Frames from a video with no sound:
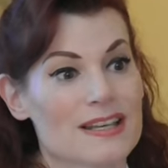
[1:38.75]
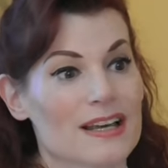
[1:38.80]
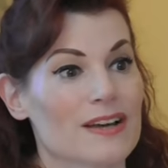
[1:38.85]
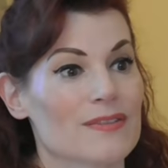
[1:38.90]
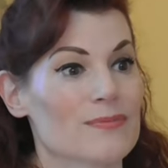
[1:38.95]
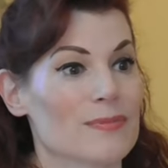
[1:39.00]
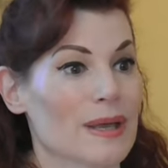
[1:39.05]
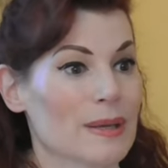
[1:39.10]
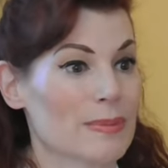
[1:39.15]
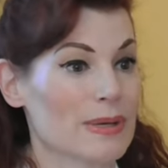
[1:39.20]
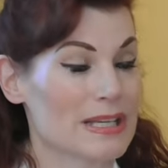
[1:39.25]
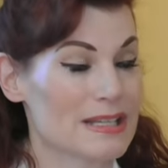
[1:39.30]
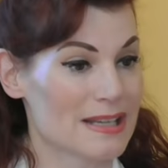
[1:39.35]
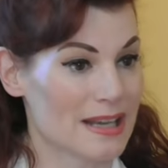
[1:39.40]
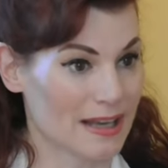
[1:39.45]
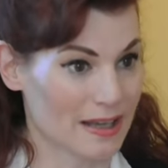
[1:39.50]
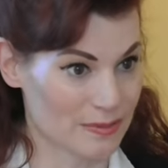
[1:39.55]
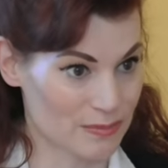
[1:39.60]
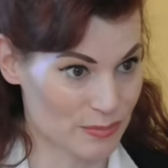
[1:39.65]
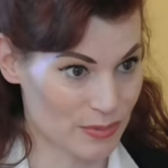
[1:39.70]
of maybe
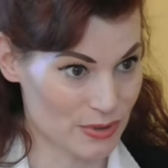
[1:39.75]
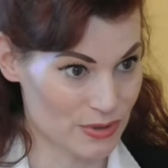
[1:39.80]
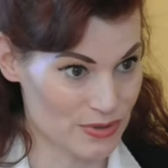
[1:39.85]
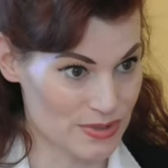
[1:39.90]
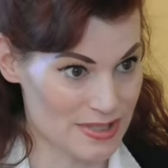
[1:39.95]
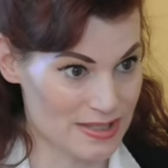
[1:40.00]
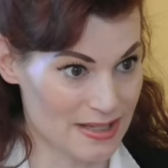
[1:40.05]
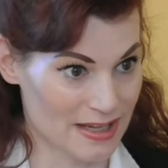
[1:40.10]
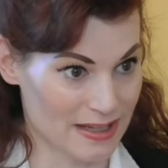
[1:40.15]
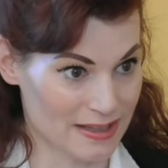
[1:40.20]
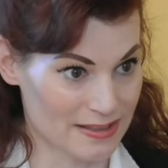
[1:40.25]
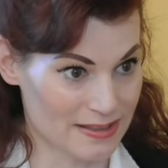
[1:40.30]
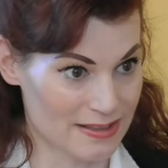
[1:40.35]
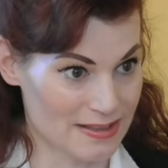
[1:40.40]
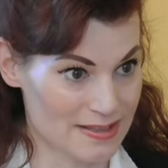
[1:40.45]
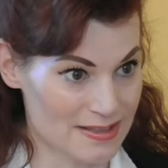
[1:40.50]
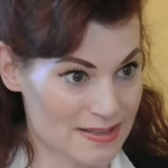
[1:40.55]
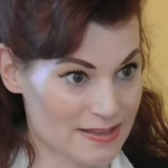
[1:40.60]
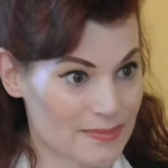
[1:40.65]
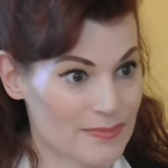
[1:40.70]

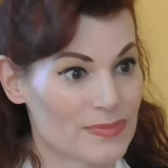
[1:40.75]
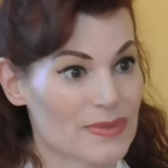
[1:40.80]
10%.